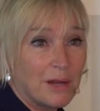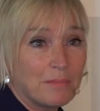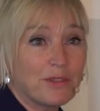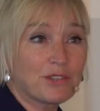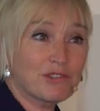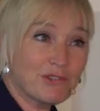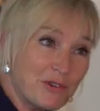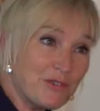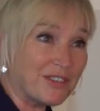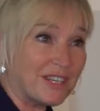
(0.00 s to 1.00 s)
But the
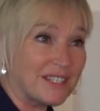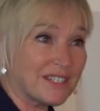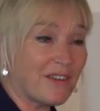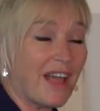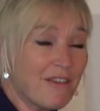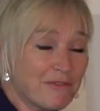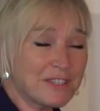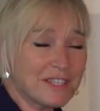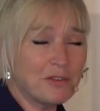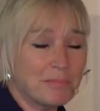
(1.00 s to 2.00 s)
truth is, for every
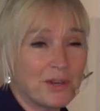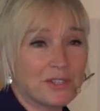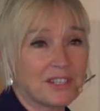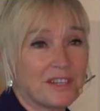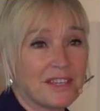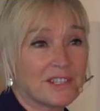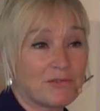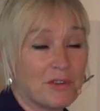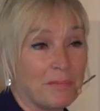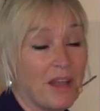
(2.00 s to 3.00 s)
single person in this
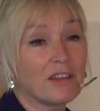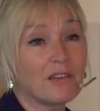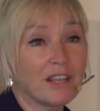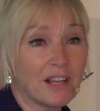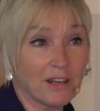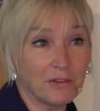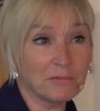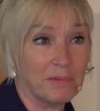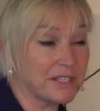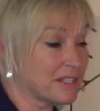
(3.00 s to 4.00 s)
room, and I include
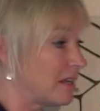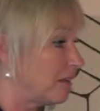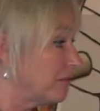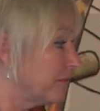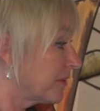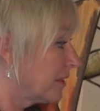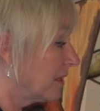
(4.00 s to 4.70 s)
myself,